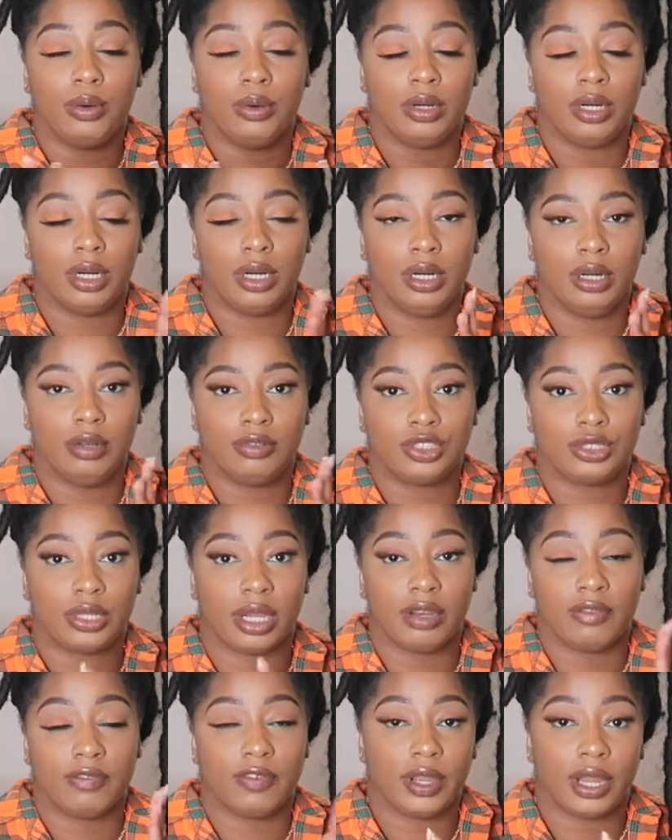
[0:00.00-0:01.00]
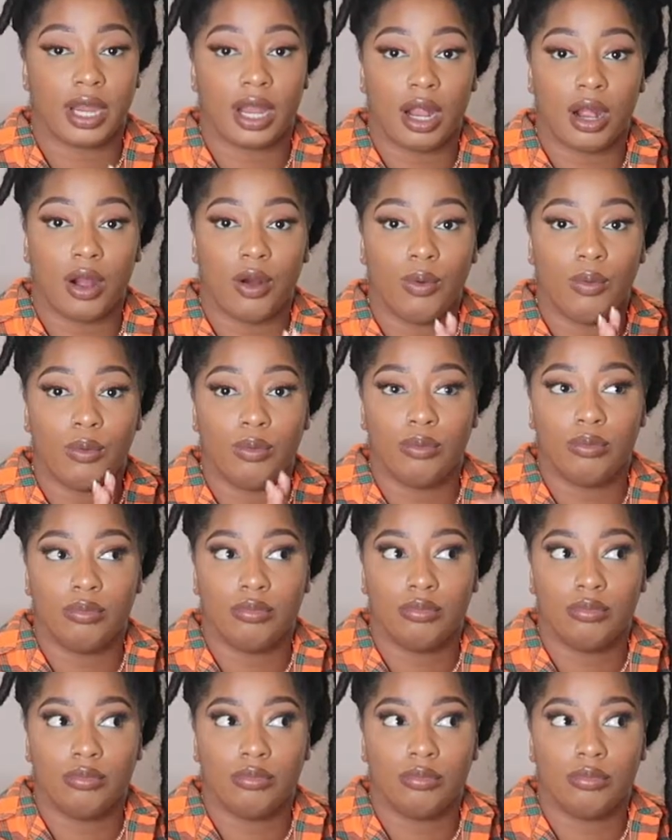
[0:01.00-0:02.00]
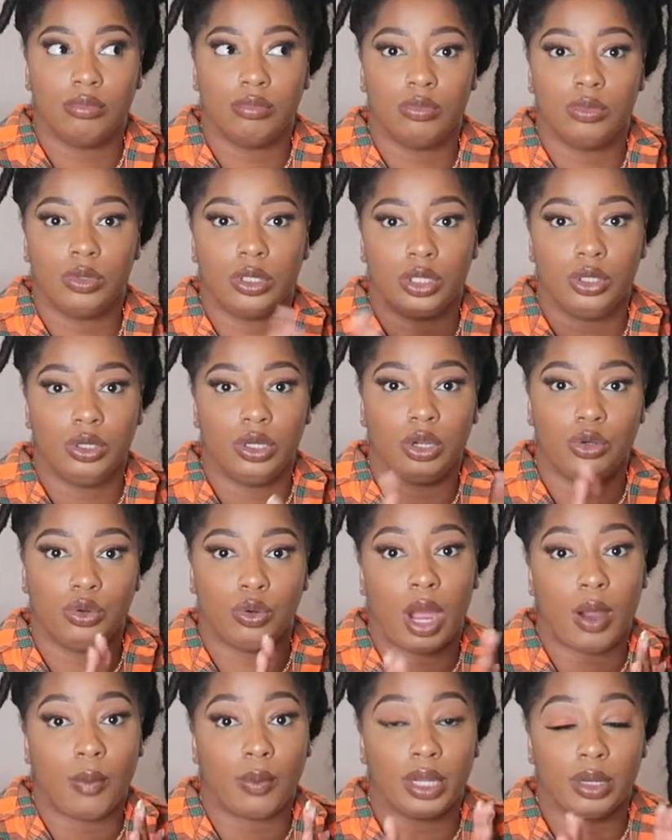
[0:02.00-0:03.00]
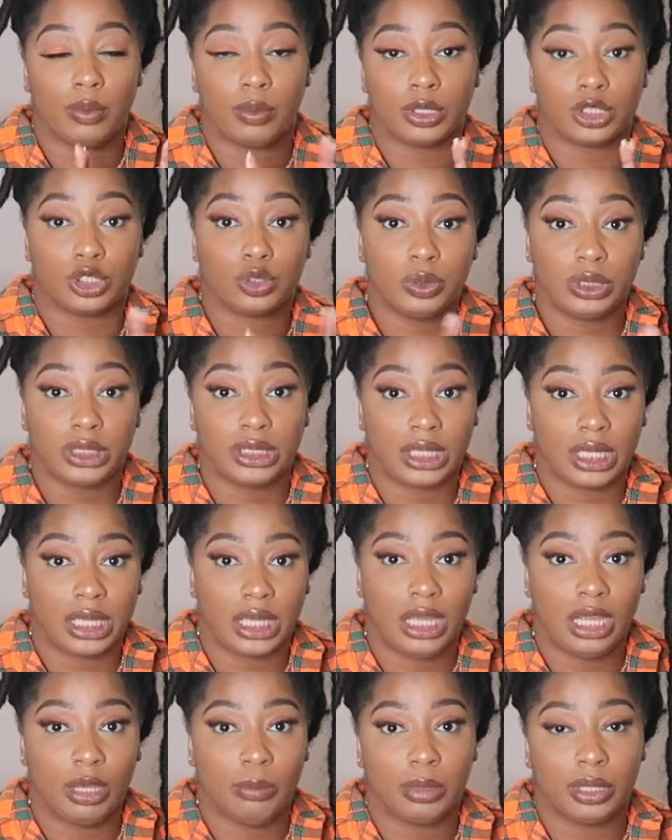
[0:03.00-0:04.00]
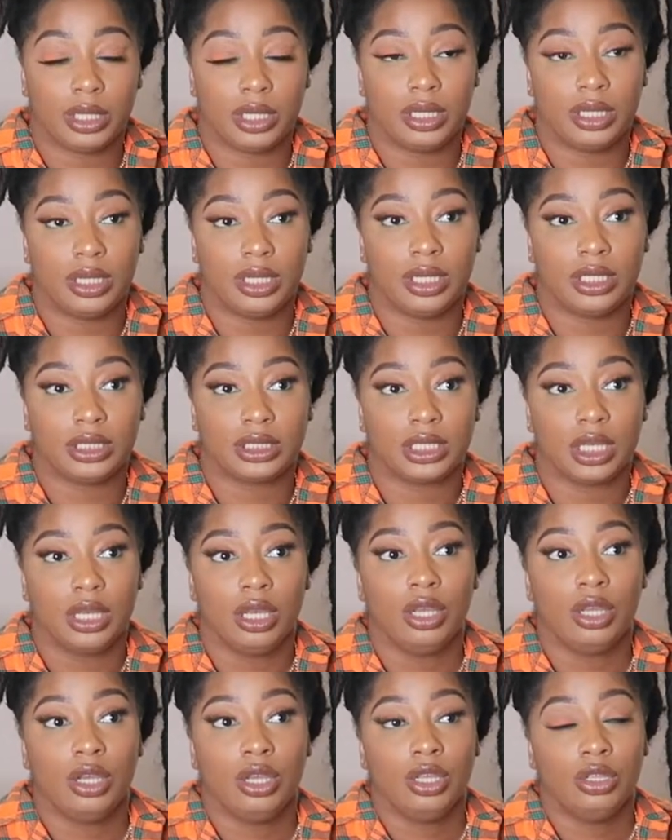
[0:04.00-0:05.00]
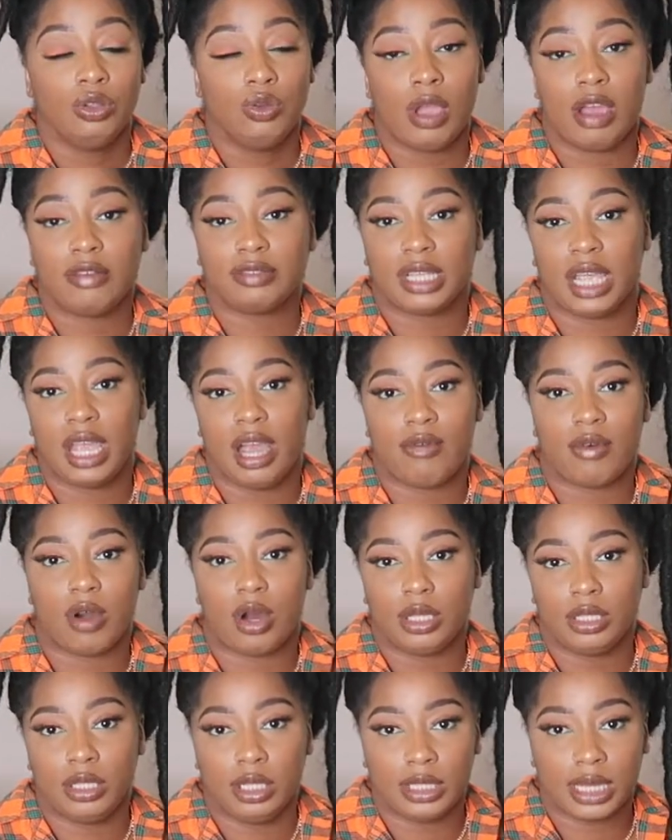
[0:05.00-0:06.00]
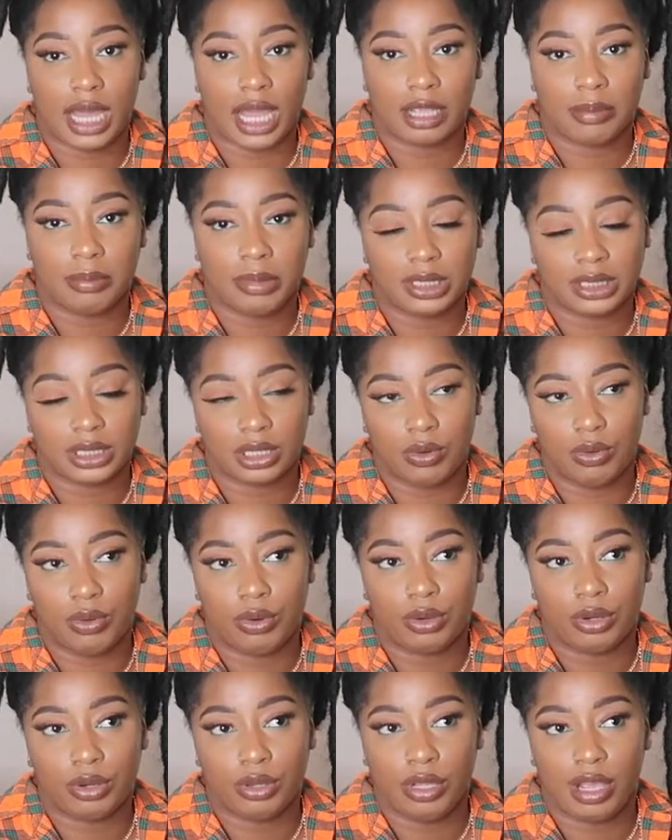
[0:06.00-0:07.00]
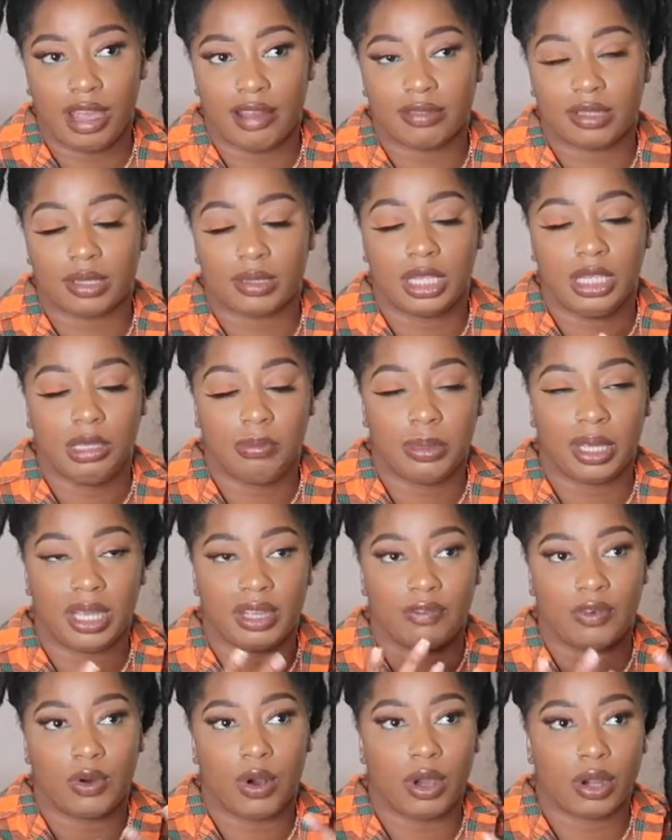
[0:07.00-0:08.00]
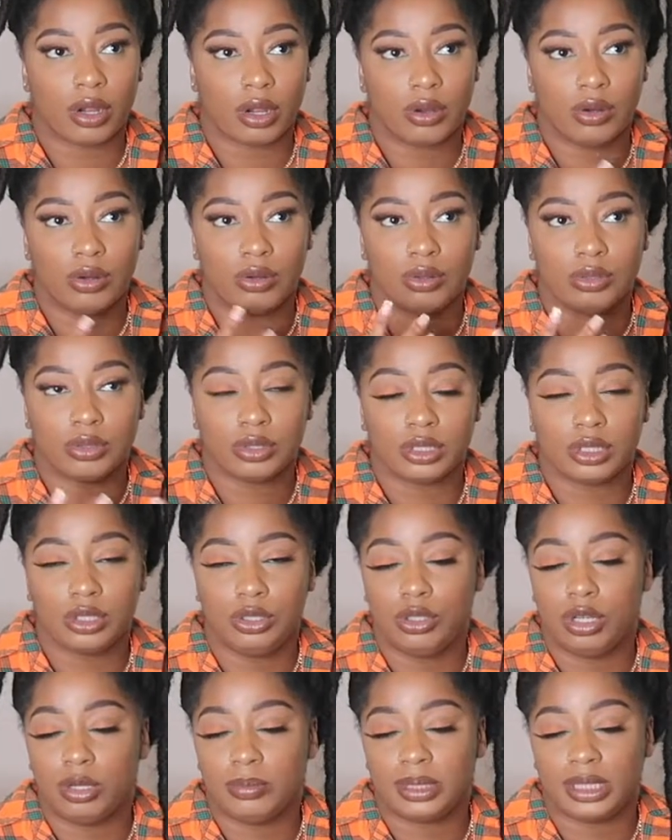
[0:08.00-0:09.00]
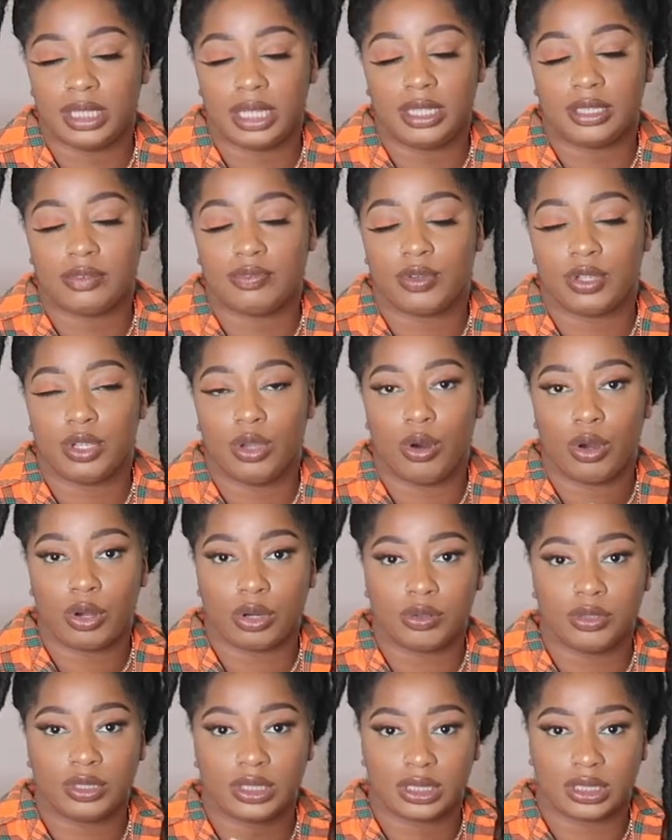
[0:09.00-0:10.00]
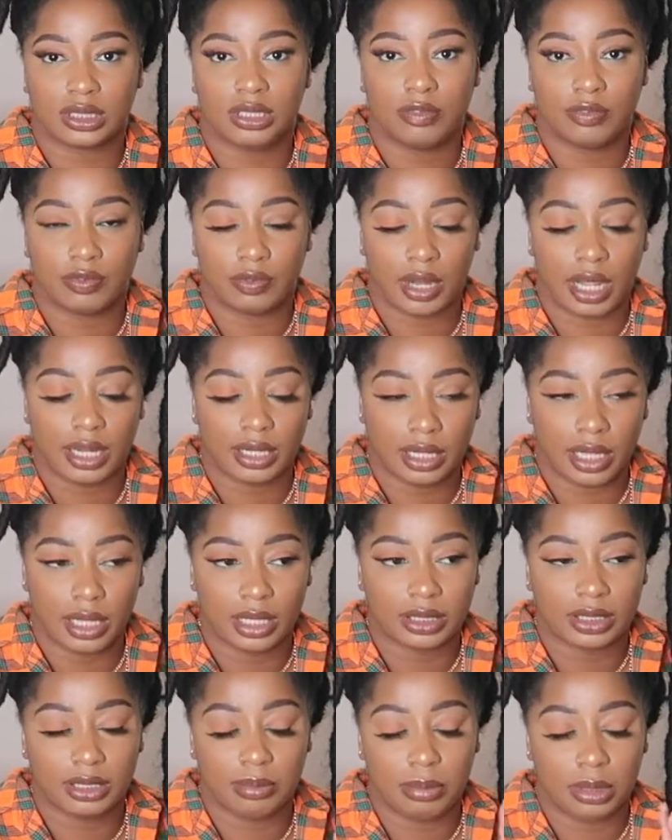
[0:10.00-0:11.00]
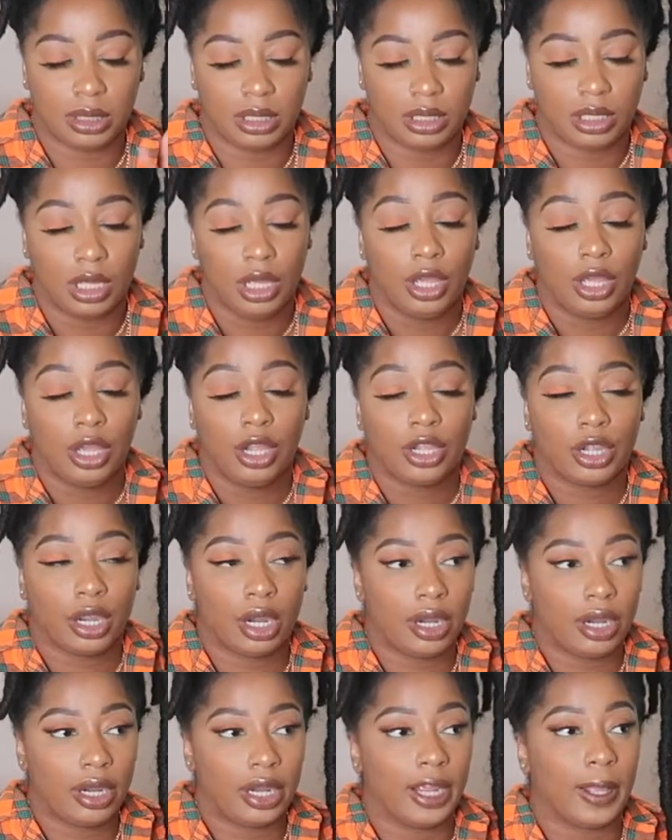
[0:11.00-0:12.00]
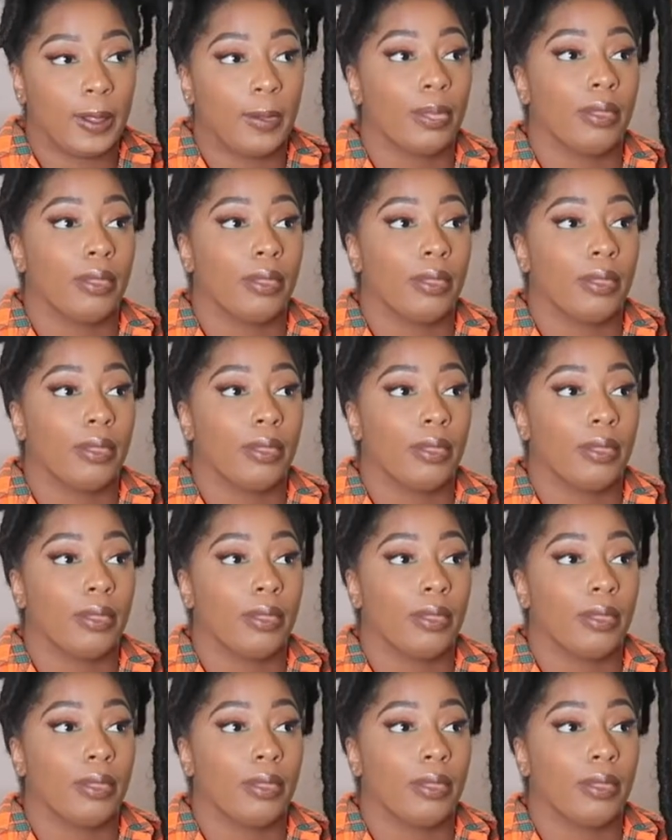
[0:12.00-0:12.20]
of trying to figure out, you know, do I really want to switch again? Because you have to have all of your documents in order. You have to keep paying for articles, you know what I'm saying, for your articles and stuff like that to be current.